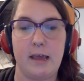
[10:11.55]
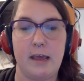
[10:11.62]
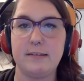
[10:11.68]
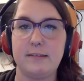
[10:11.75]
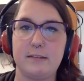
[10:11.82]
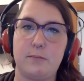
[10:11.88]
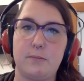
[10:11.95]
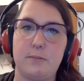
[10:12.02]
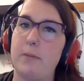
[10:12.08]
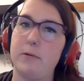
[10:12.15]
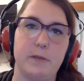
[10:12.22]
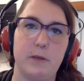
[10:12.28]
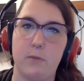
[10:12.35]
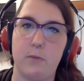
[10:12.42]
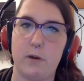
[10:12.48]
And this is
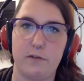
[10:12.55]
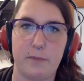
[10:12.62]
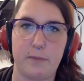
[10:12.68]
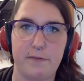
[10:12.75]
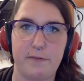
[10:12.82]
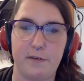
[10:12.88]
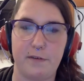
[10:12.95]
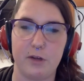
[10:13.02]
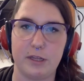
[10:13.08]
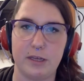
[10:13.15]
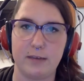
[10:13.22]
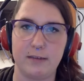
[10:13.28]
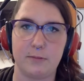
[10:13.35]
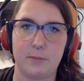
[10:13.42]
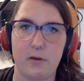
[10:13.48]
probably one of my favorite
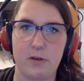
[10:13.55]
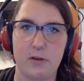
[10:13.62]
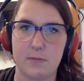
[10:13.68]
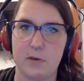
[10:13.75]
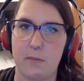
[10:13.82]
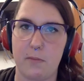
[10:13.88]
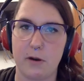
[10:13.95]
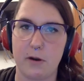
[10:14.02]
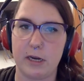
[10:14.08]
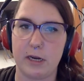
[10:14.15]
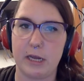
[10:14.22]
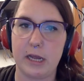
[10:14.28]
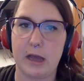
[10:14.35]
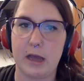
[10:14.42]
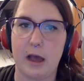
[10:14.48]
things about email
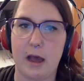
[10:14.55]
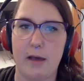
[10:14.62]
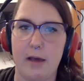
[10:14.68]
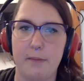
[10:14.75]
marketing,